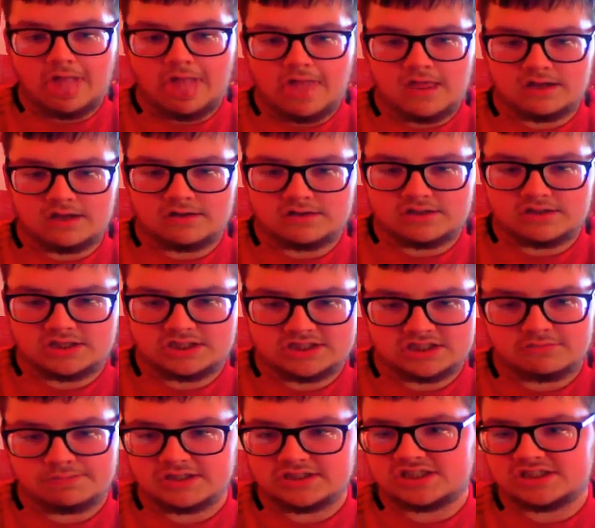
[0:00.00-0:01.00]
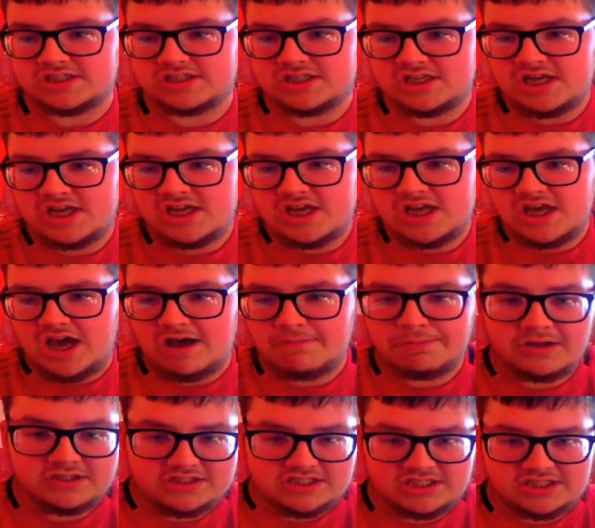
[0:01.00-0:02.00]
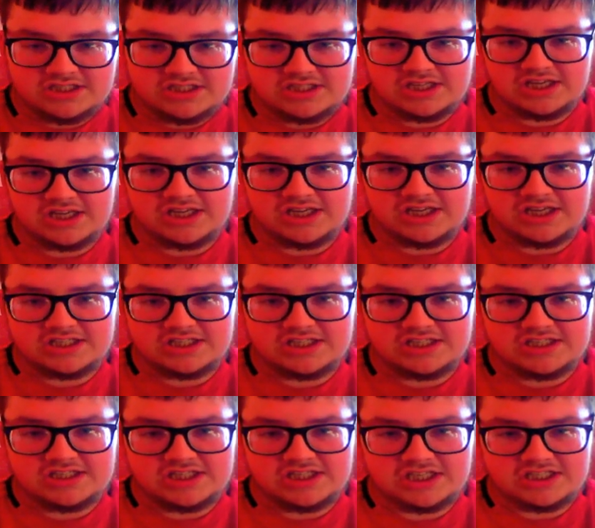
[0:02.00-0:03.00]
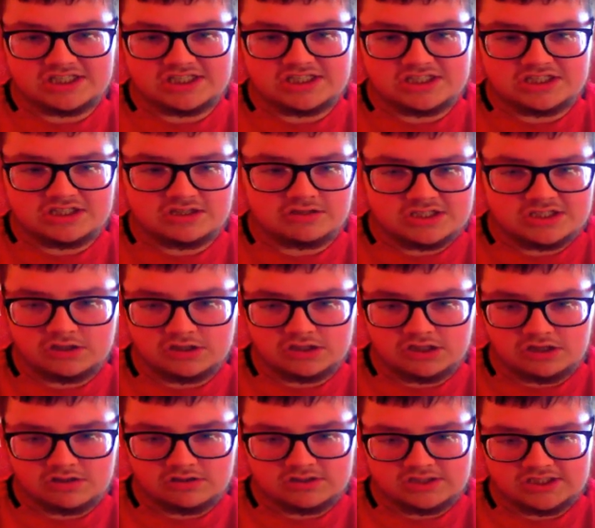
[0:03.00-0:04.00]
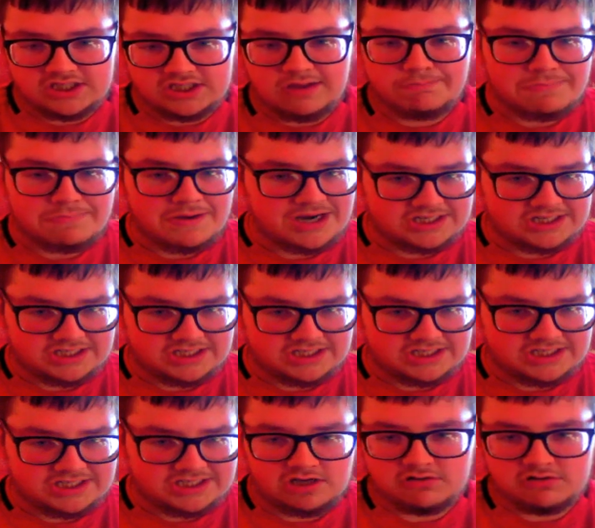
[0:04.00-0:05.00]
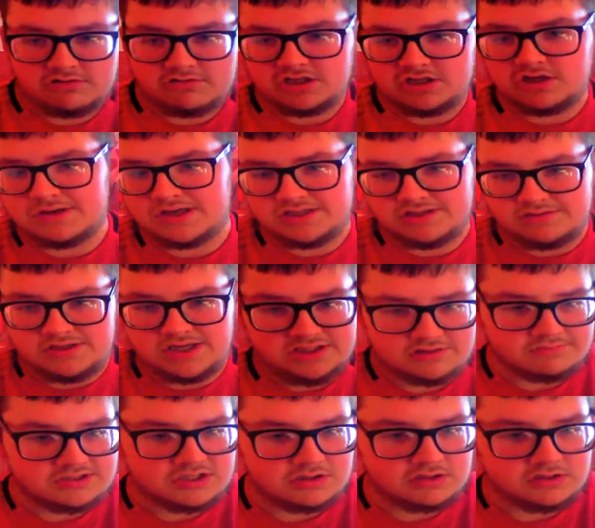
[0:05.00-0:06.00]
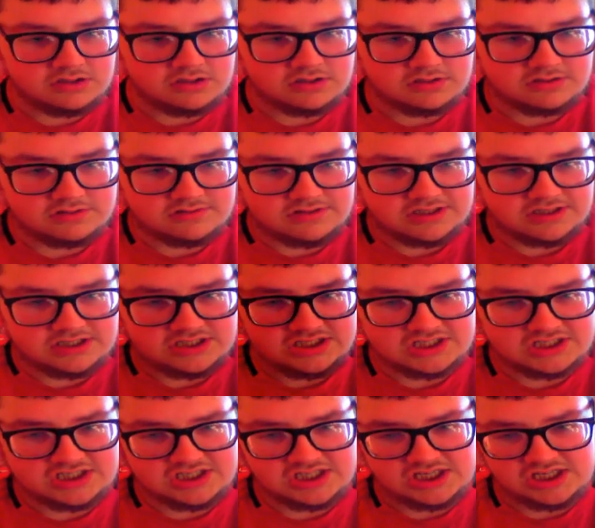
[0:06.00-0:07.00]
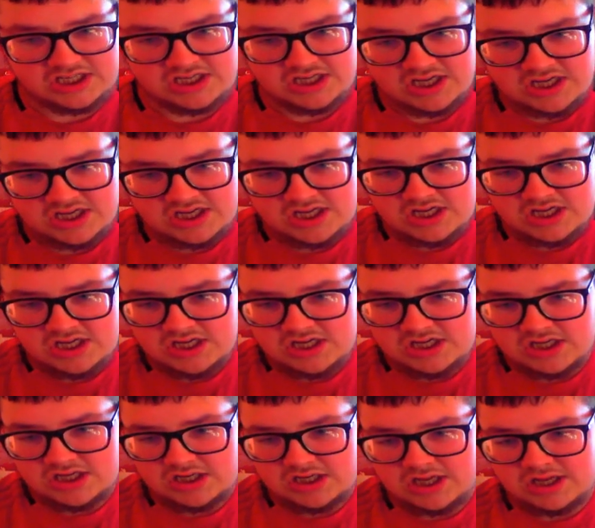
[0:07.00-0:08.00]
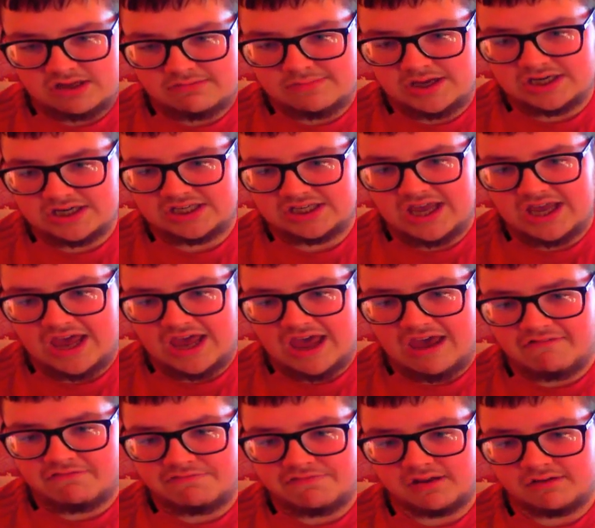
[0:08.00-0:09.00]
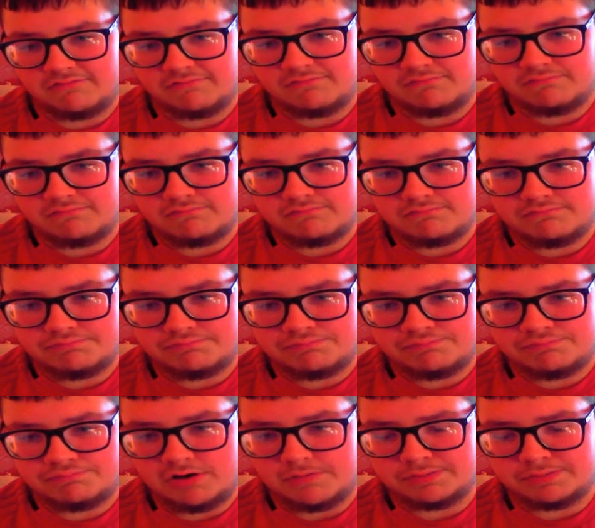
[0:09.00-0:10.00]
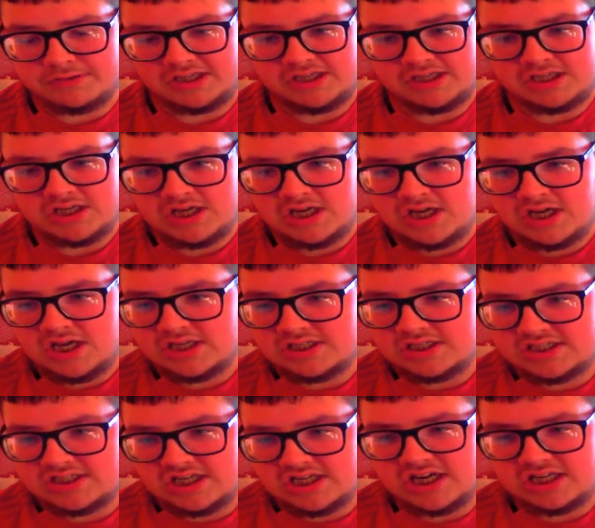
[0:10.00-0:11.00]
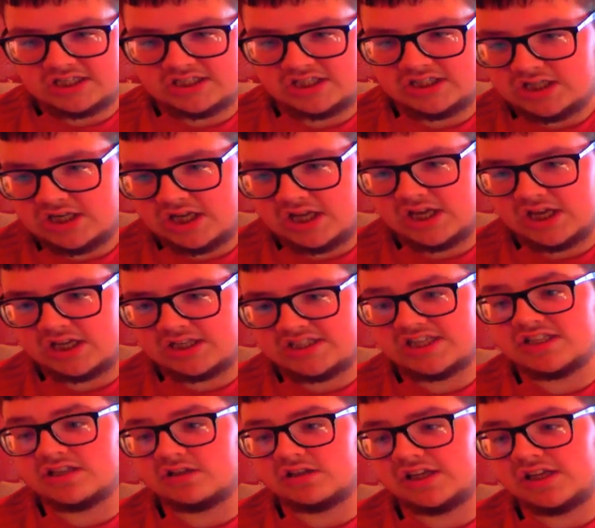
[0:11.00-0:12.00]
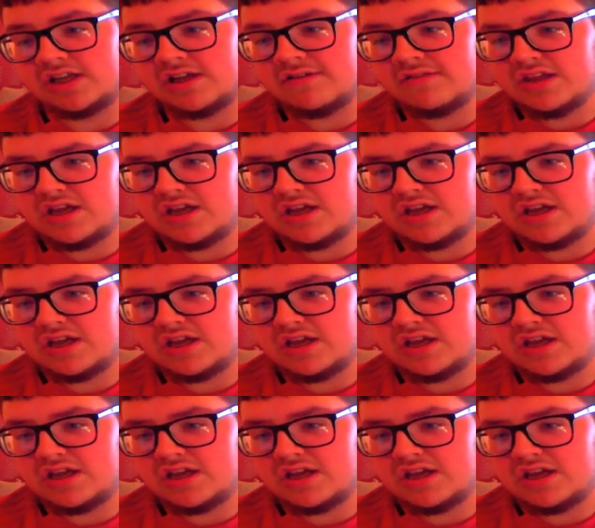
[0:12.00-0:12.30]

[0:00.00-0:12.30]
Of course, I do apologise. Apologies that it's took me so long to get back to YouTube, and it took me so long to actually get everything properly started. Tis Ollie.